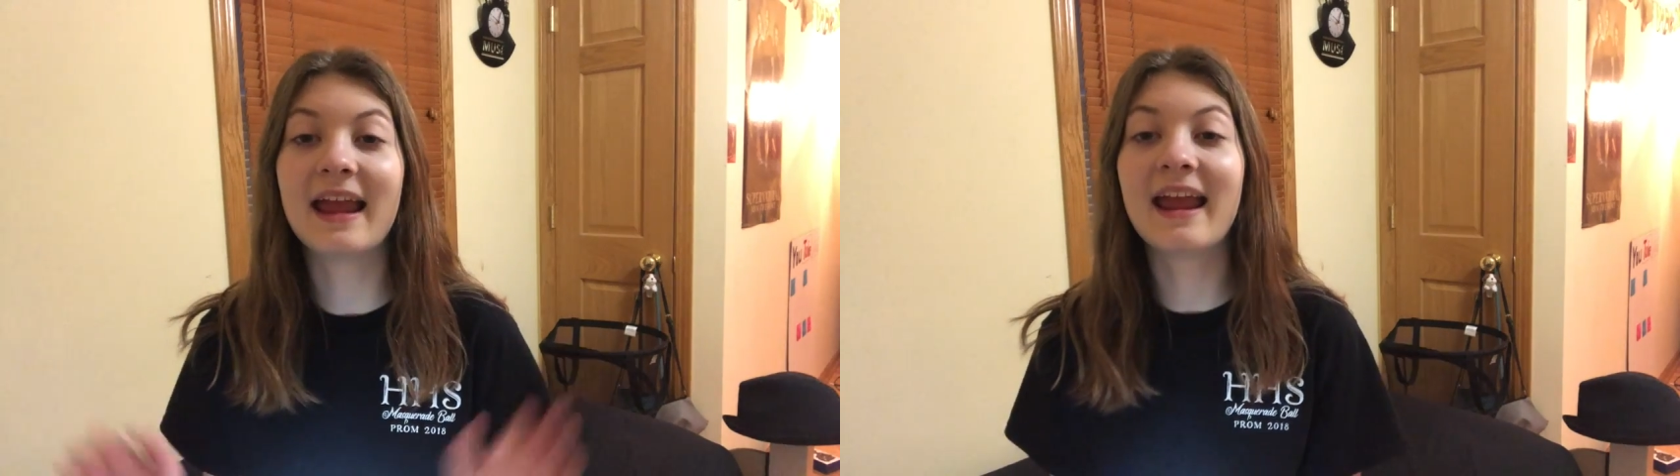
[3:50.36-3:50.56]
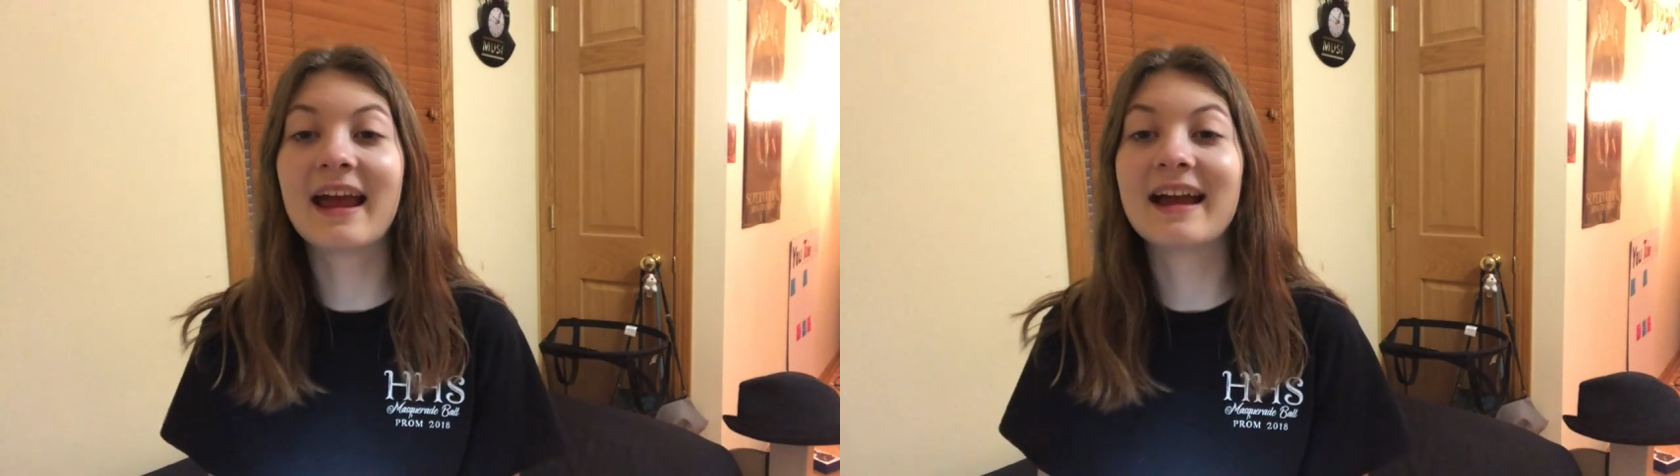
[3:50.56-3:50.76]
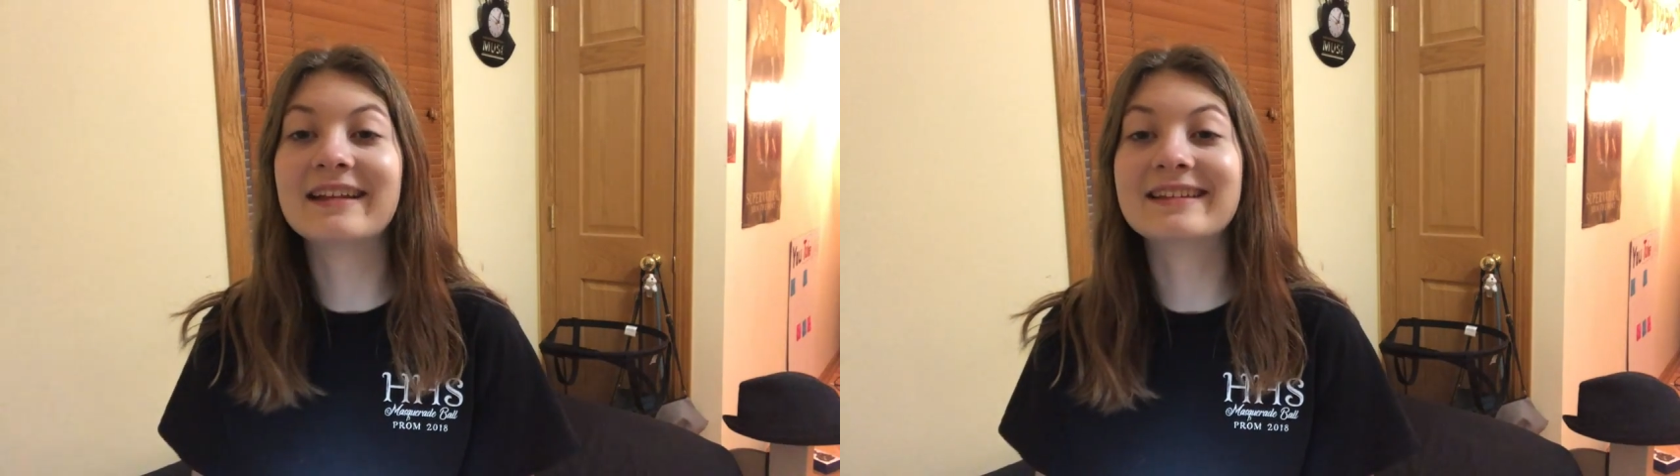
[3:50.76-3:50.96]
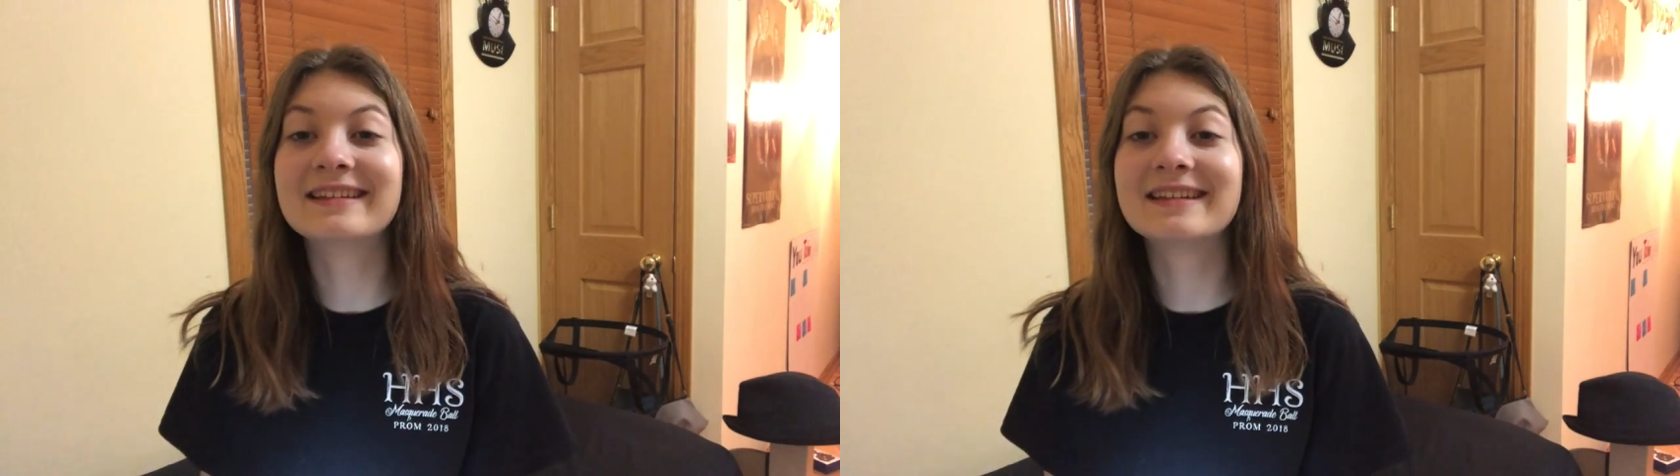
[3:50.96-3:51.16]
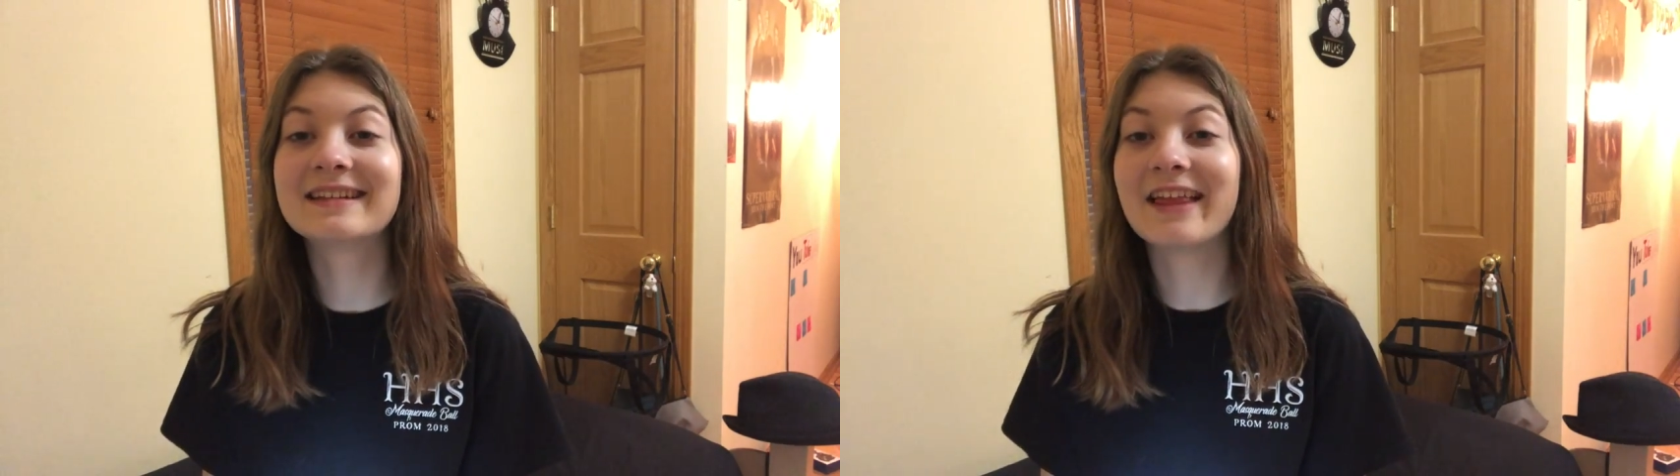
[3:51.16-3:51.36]

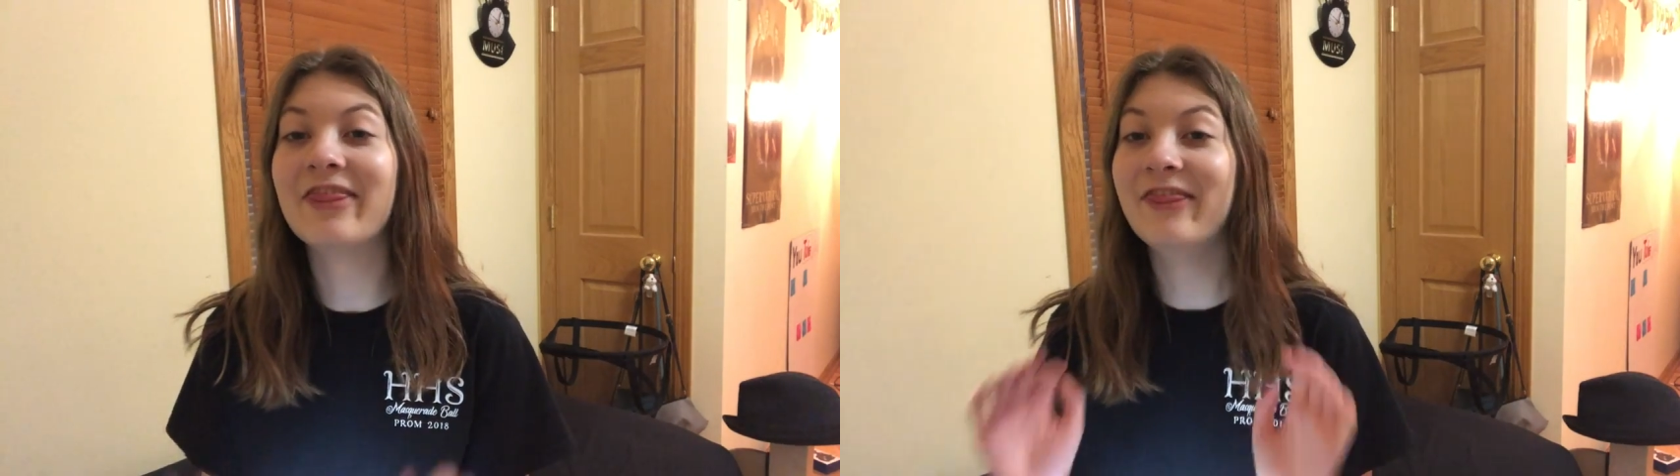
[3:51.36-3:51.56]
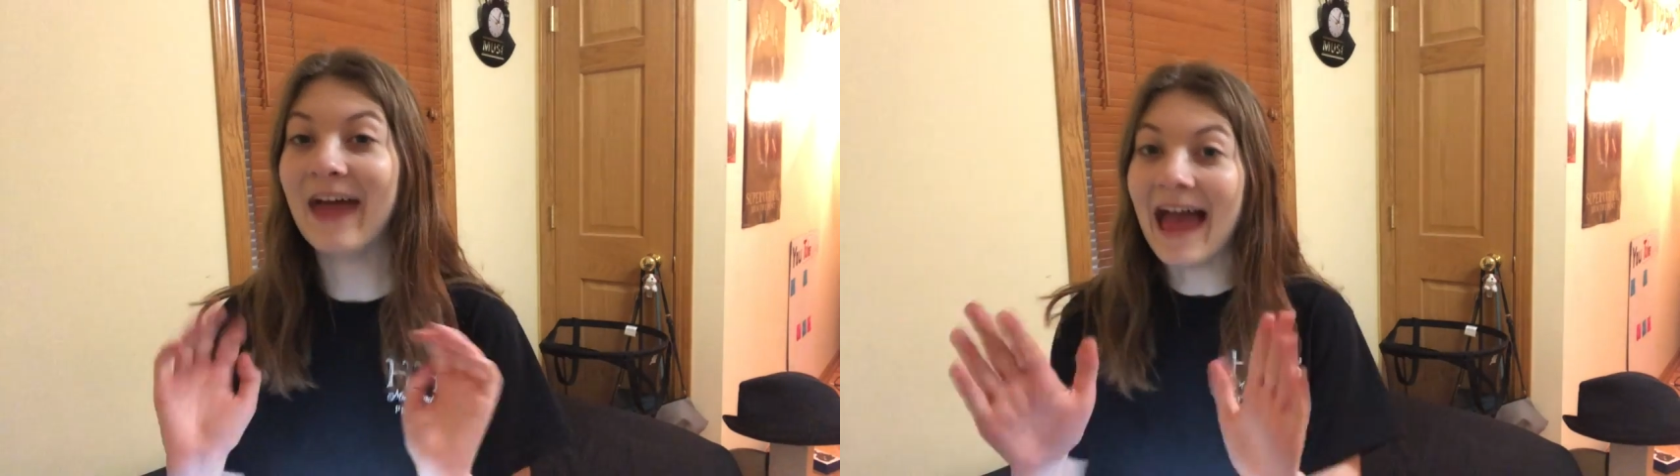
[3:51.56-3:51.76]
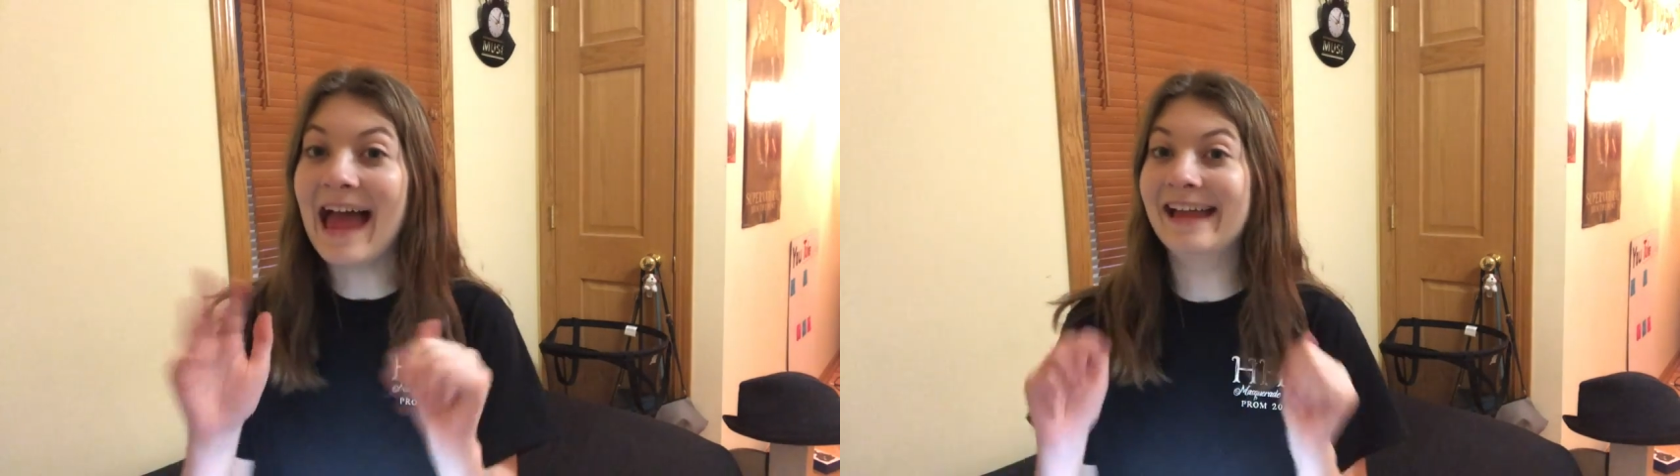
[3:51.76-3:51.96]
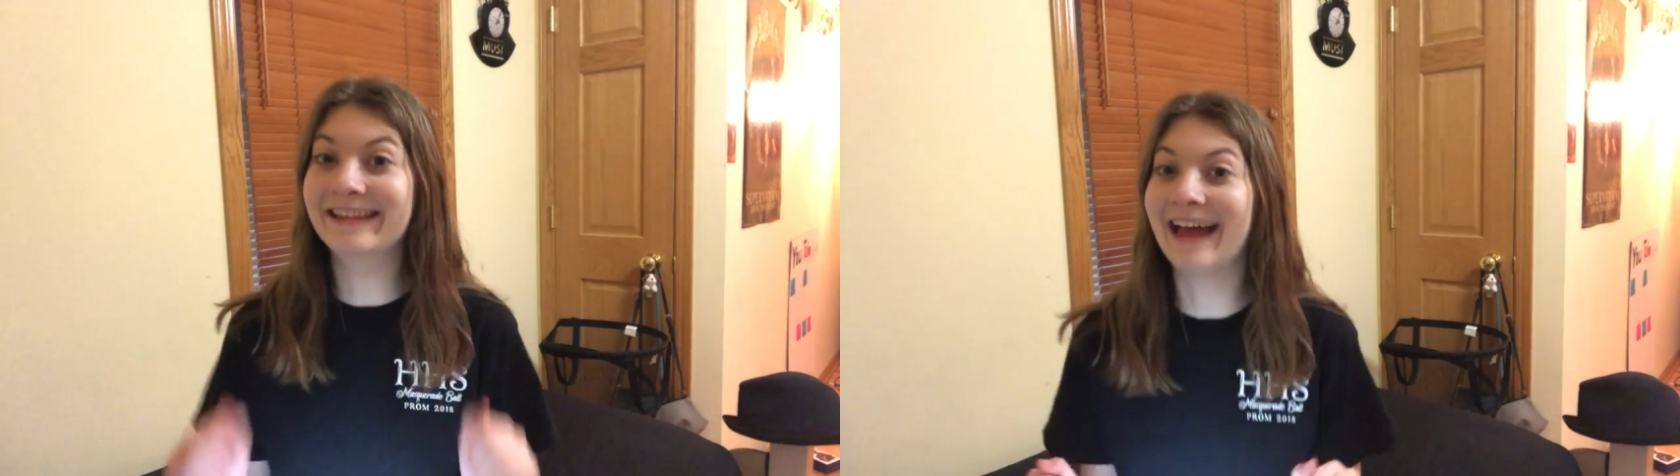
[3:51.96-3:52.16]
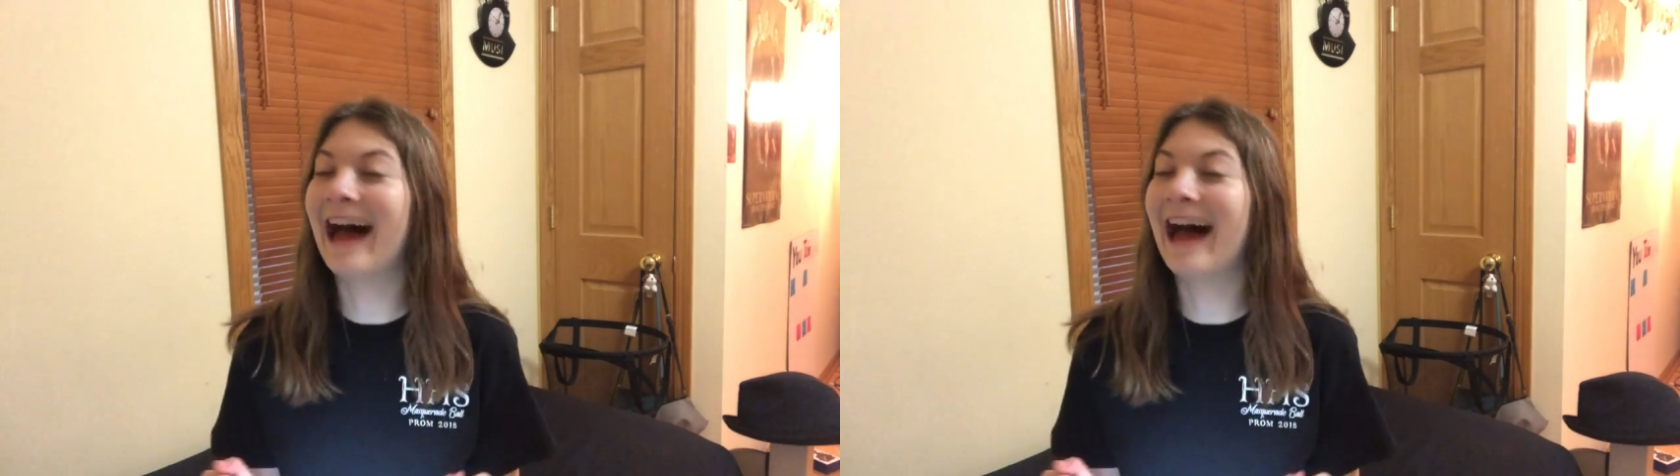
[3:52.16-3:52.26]
And then